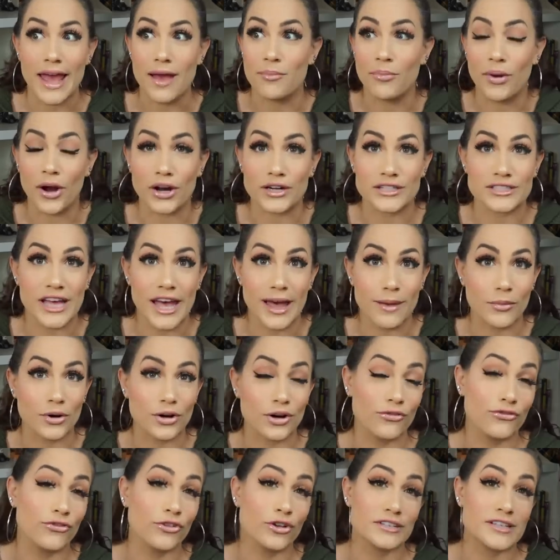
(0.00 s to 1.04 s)
a part-time or
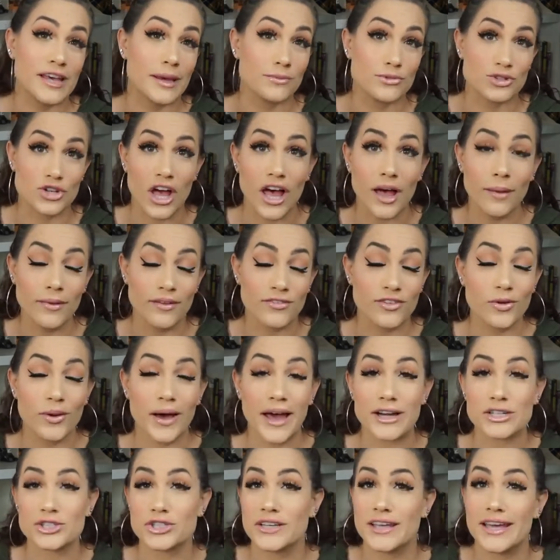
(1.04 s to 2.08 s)
a full-time job if you
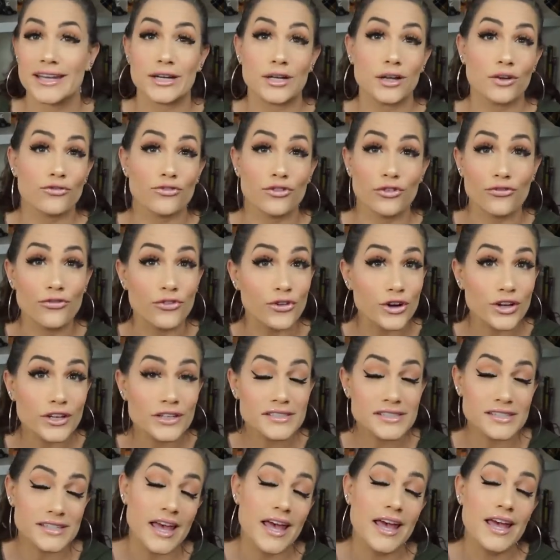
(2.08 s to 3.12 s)
actually get enough
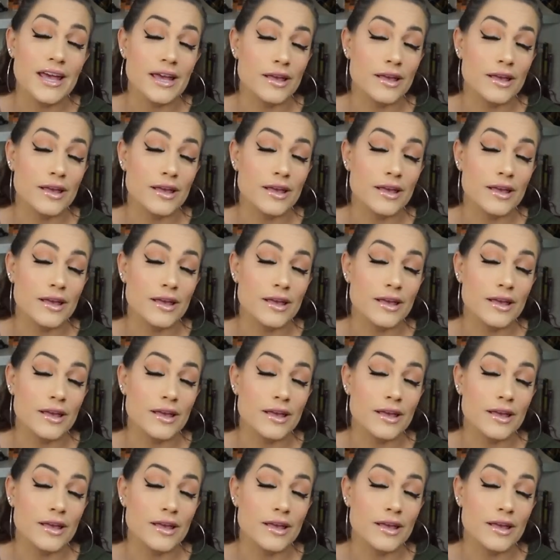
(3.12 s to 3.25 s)
referrals.